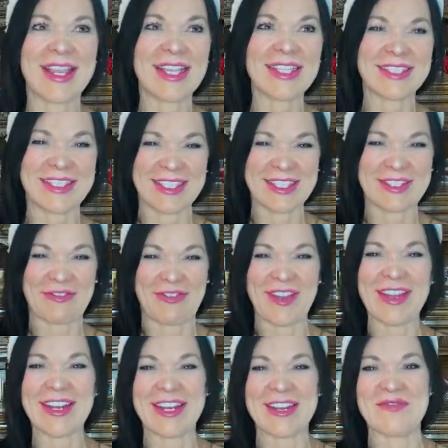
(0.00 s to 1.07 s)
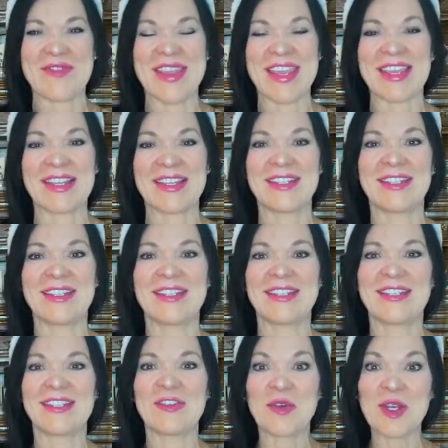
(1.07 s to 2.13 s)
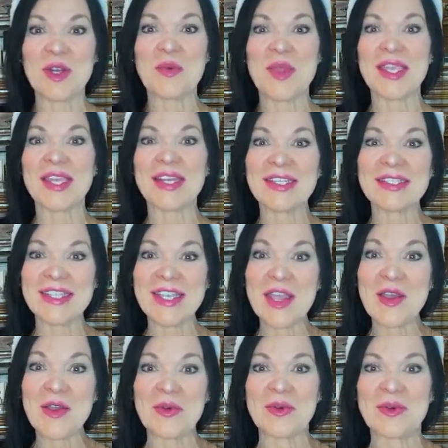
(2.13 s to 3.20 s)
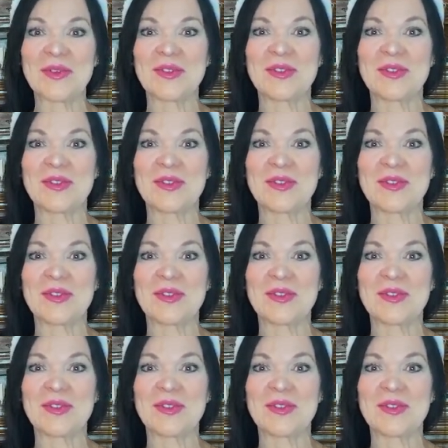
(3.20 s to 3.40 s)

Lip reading: It's just funny to me. What are we going to do?